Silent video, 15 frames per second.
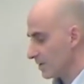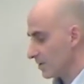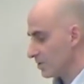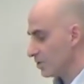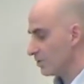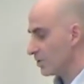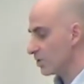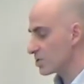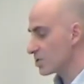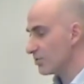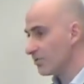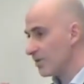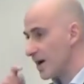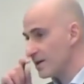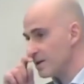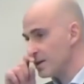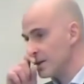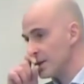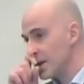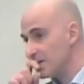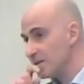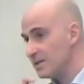You will also find
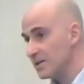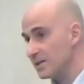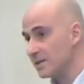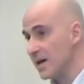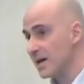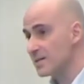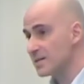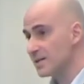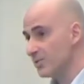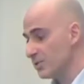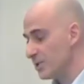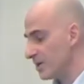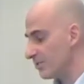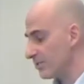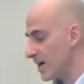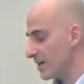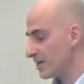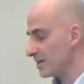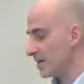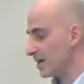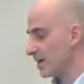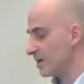that in the text we
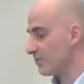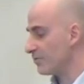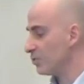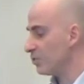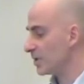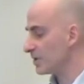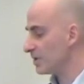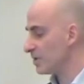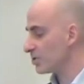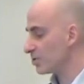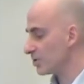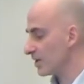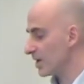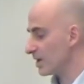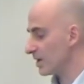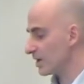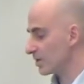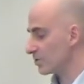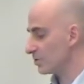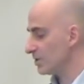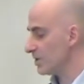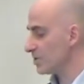define a, a few additional uh,
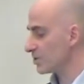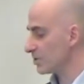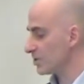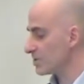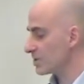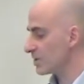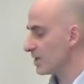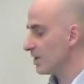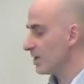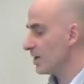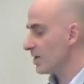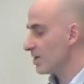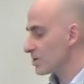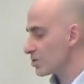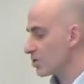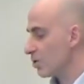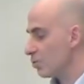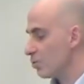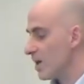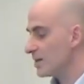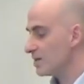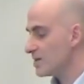conditions. So
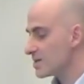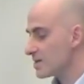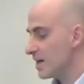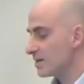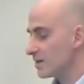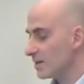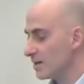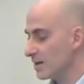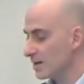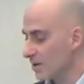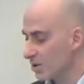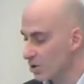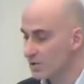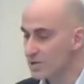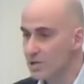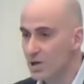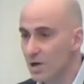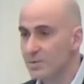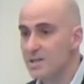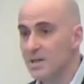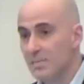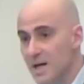one is that uh,
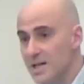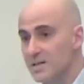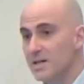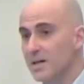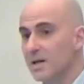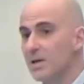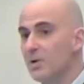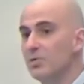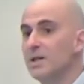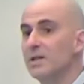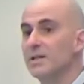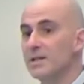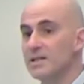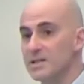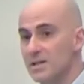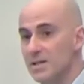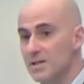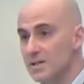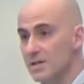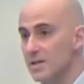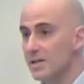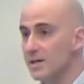consortia must include an
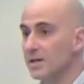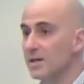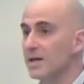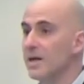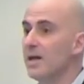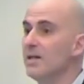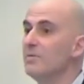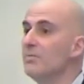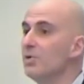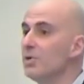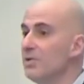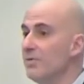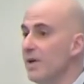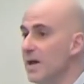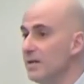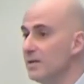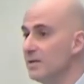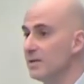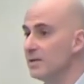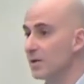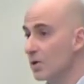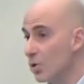existing and
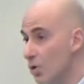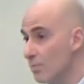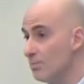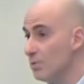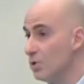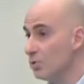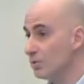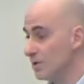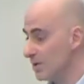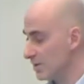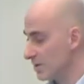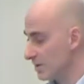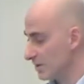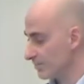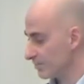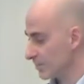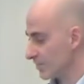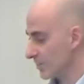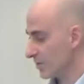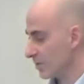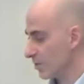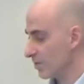motivated community
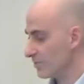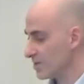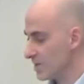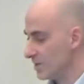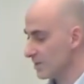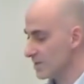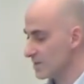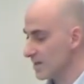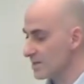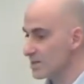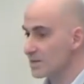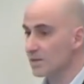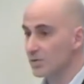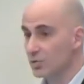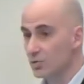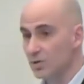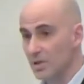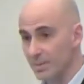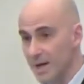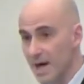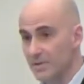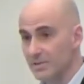of citizens to drive